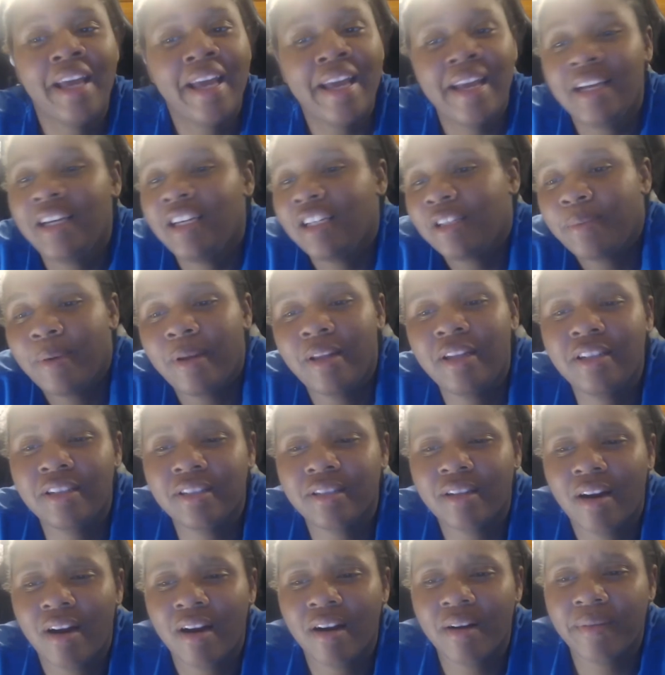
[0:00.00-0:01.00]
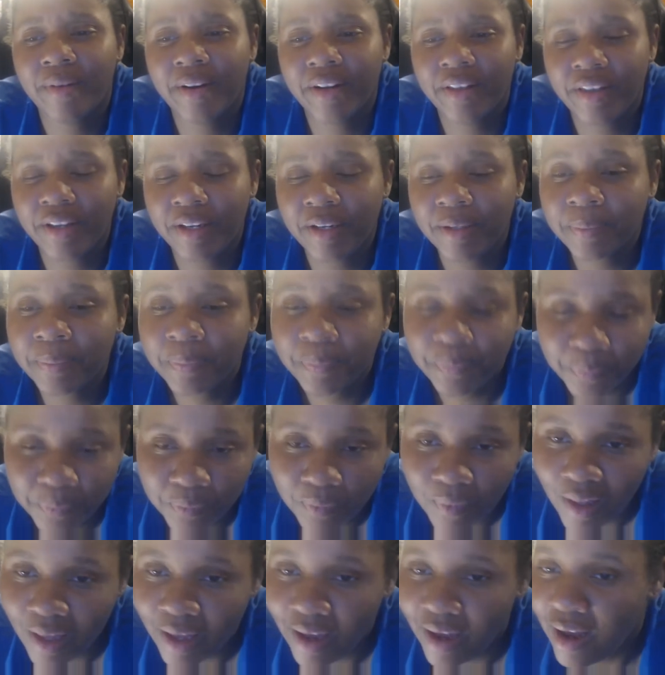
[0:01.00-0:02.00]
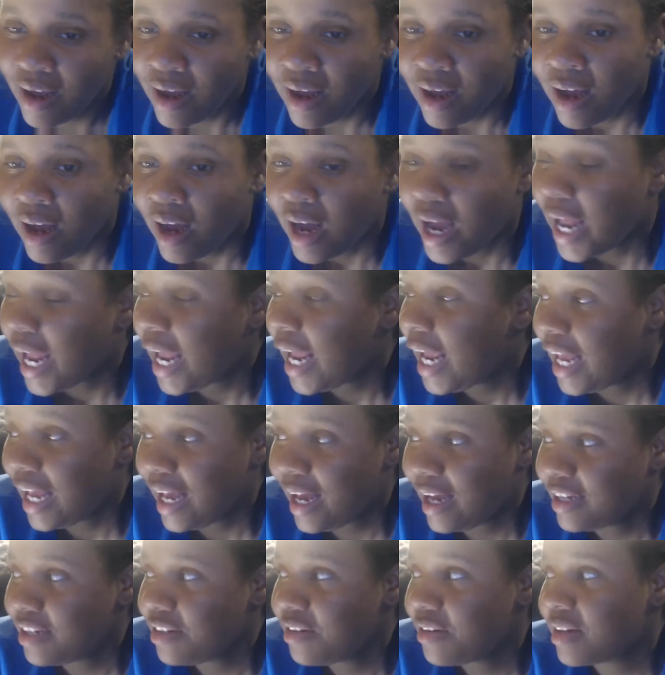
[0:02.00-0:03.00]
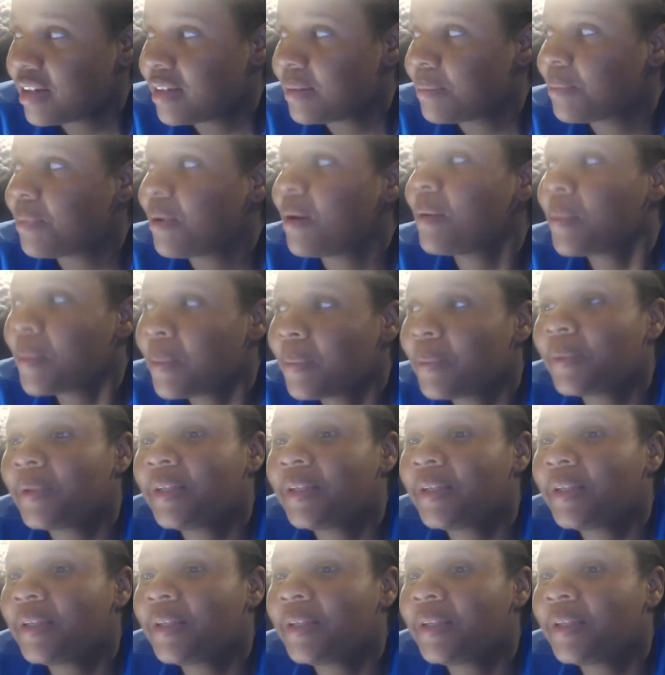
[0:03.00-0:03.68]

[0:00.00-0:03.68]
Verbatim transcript: it's really just a hardware thing. You can probably